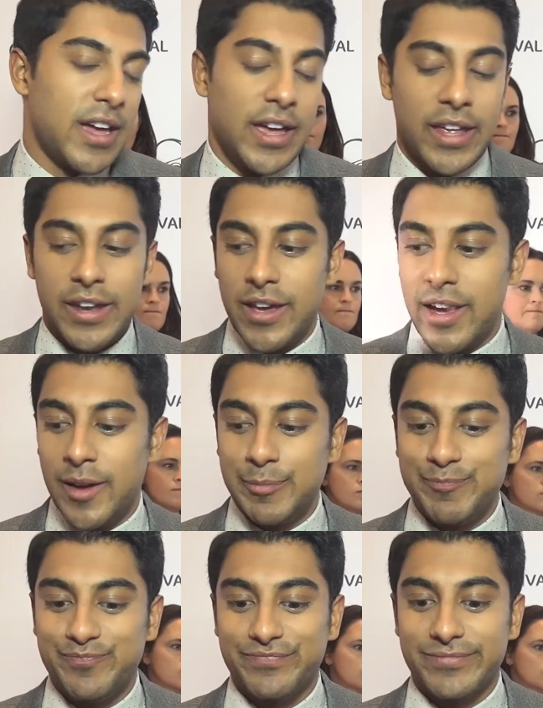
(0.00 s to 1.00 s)
And
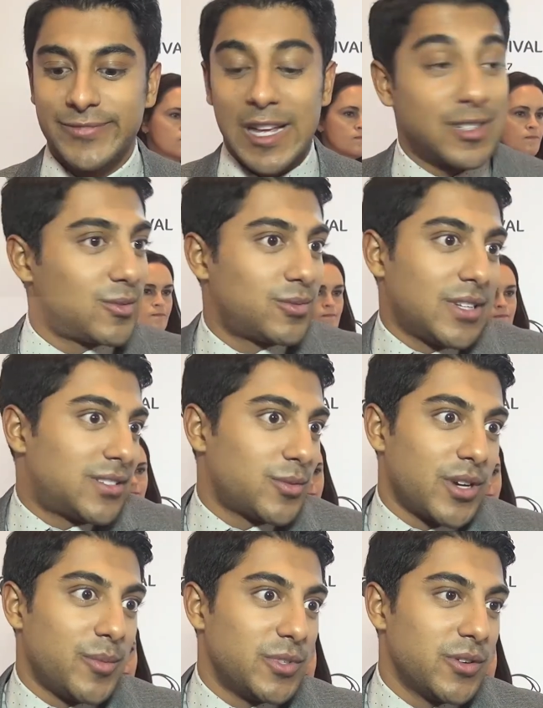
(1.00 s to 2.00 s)
that's
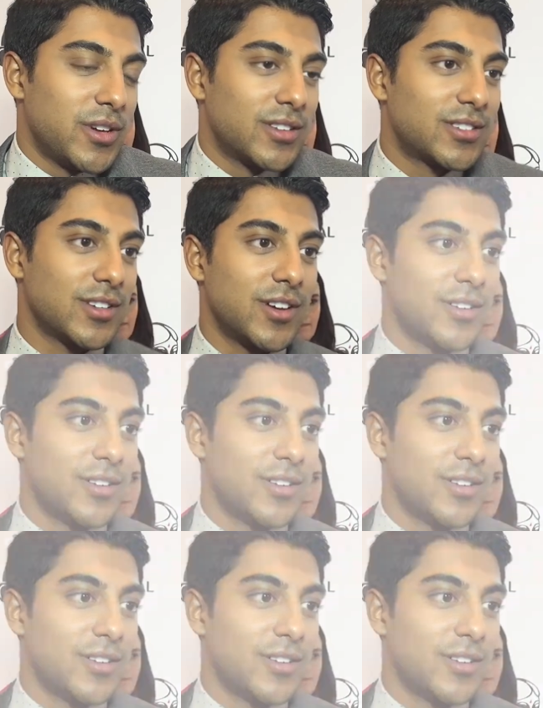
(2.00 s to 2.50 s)
what I'm doing. So